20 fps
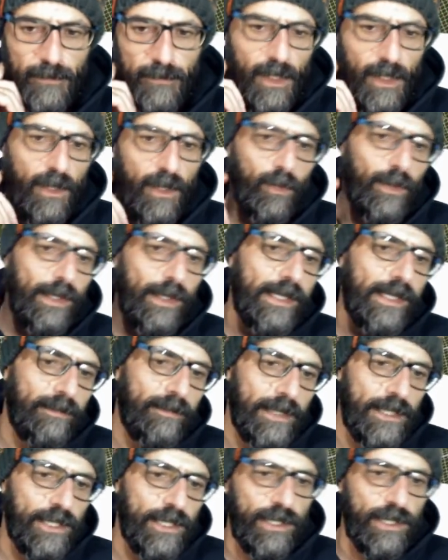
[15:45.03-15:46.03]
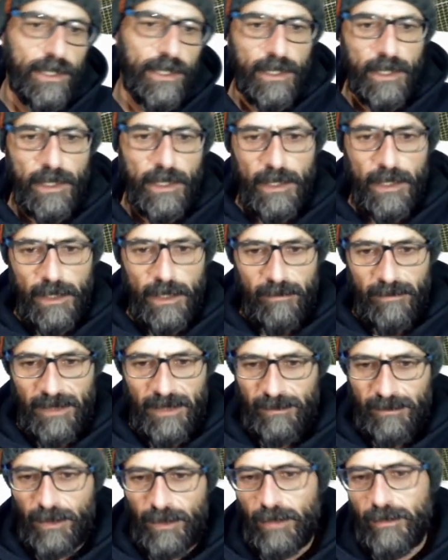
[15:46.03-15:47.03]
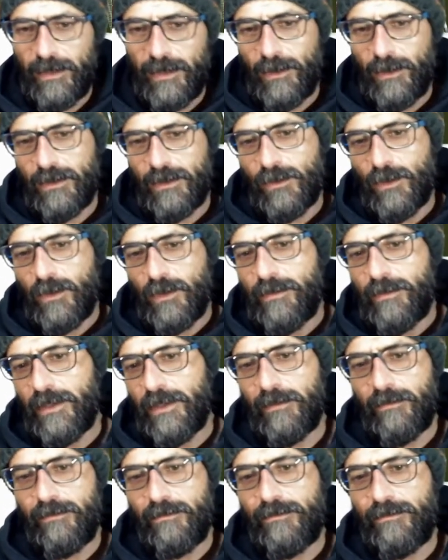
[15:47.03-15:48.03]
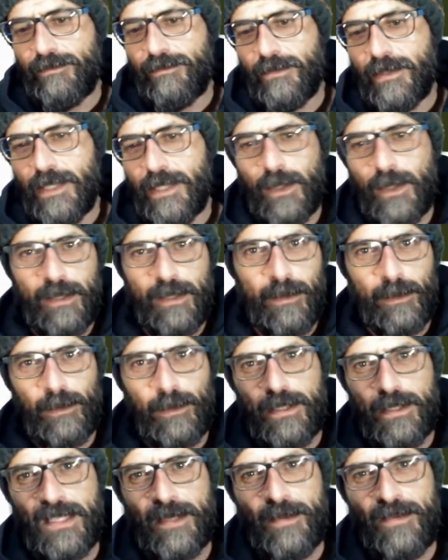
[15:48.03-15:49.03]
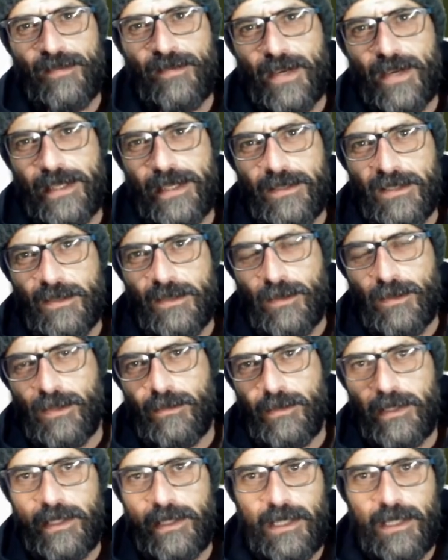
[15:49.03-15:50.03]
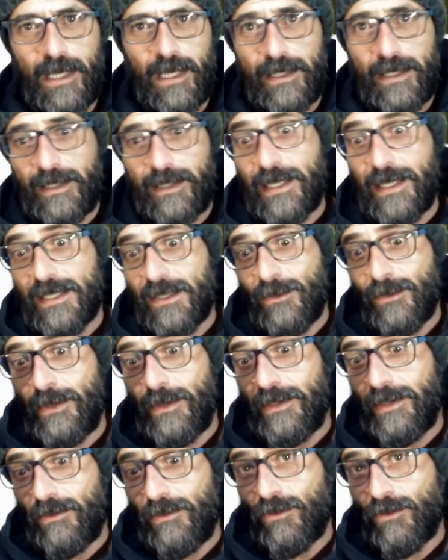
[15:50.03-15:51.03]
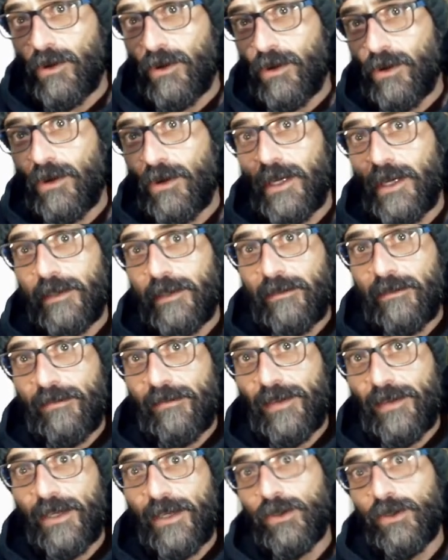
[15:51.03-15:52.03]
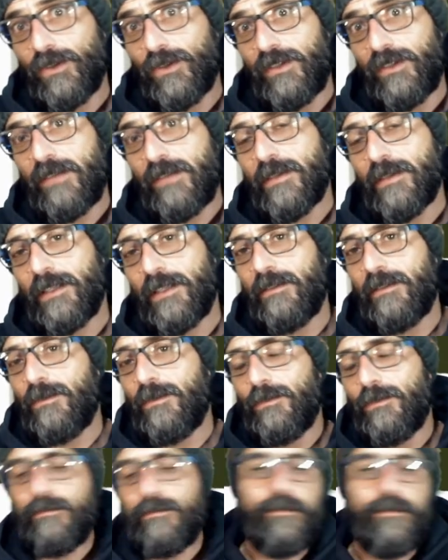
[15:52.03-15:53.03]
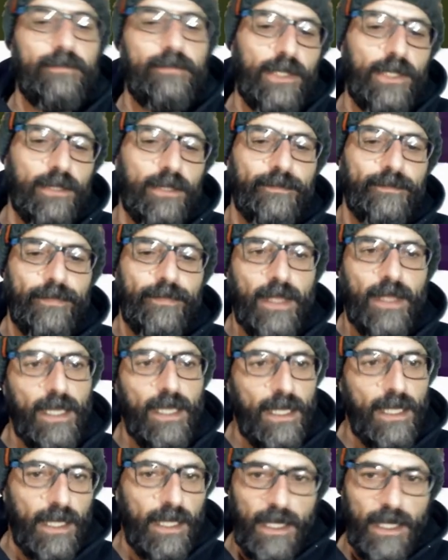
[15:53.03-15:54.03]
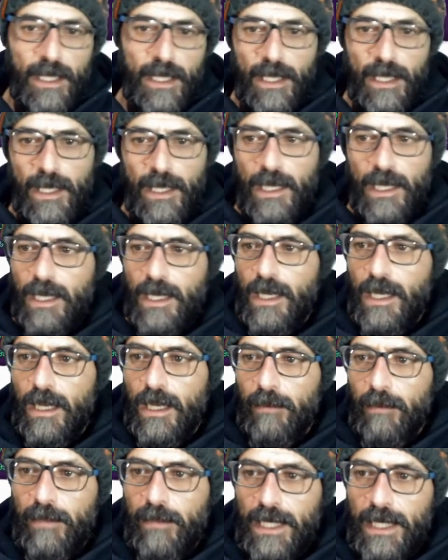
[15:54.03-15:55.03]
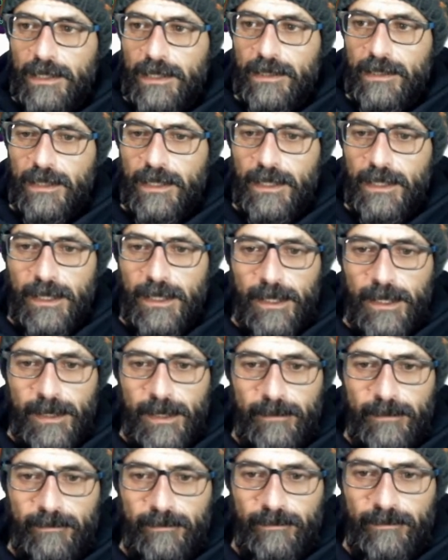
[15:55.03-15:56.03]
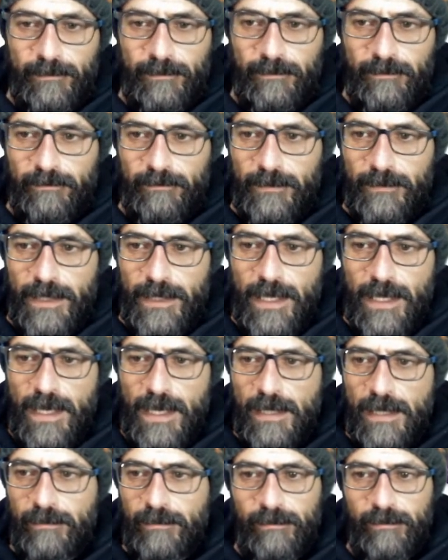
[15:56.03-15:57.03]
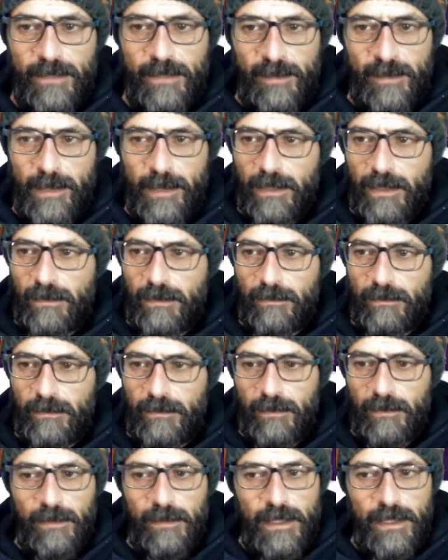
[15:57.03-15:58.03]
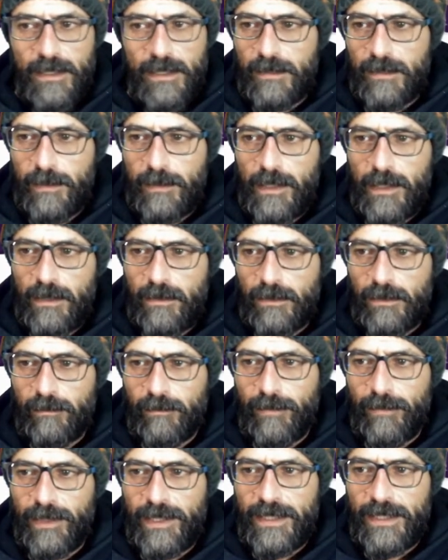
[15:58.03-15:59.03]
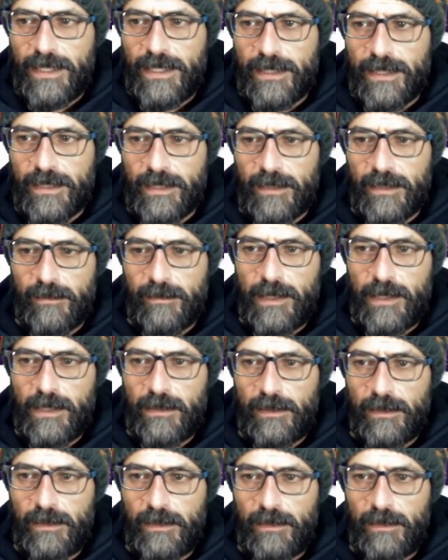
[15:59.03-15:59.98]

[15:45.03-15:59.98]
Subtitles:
one league match. But probably it will be around about the semifinals, probably, unless we draw a very good team that, you know. But yeah, it's been a good preseason. It's been a good